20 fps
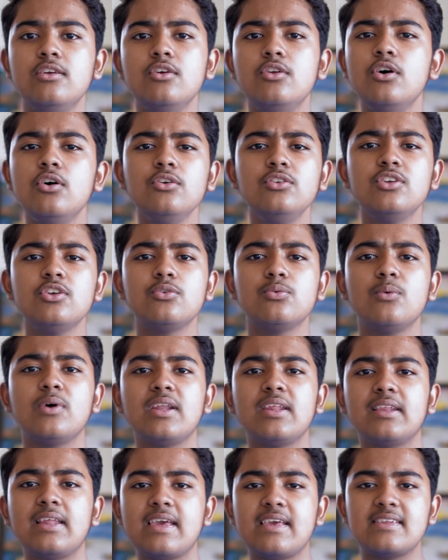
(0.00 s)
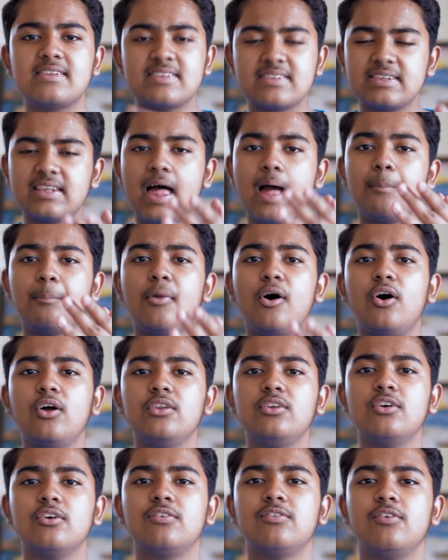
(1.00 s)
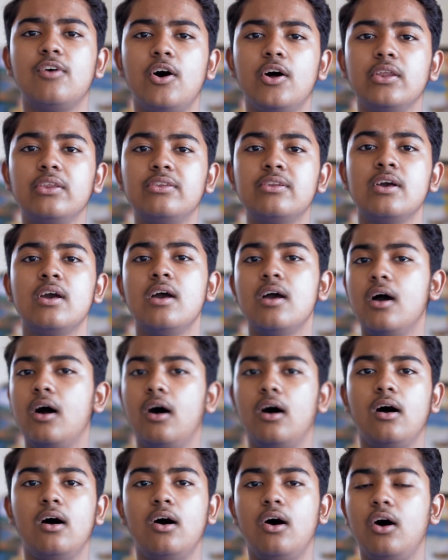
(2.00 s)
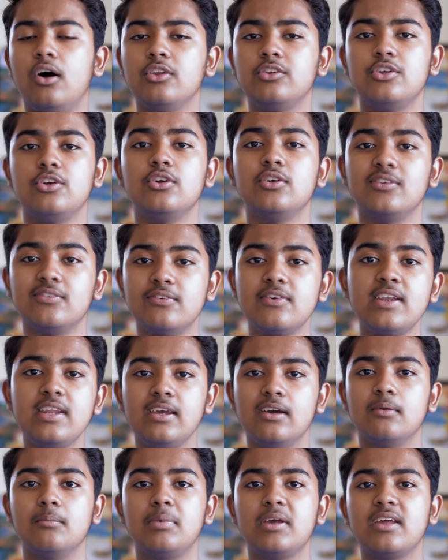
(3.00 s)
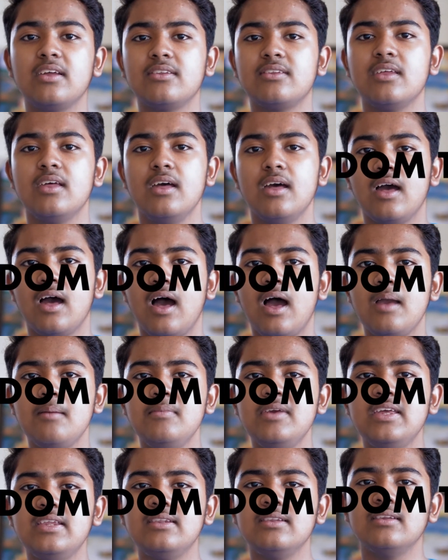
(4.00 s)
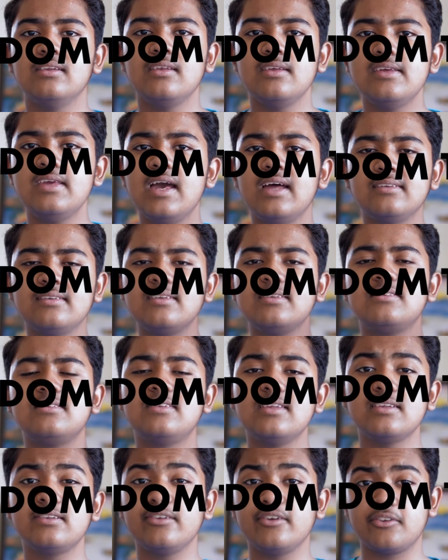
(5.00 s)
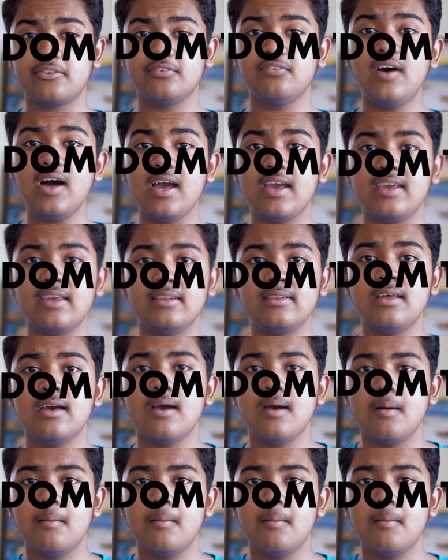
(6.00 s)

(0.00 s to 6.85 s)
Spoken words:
You don't just want to like slap on your font onto your video, because I mean, yeah, this looks fine,